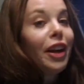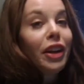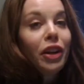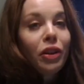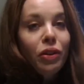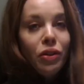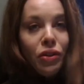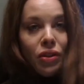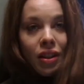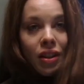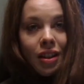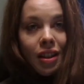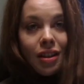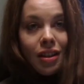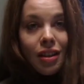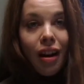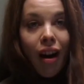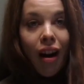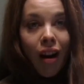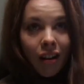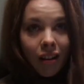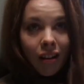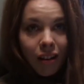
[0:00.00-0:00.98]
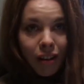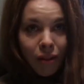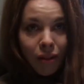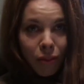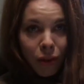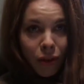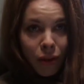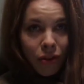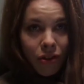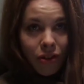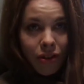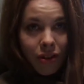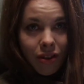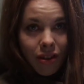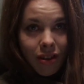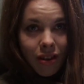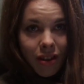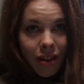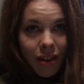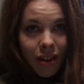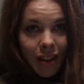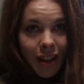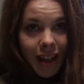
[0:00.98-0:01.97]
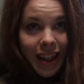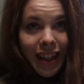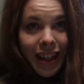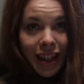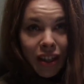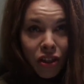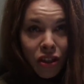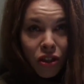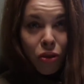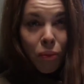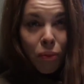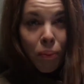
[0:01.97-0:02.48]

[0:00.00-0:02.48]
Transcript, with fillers: I hear she does car commercials in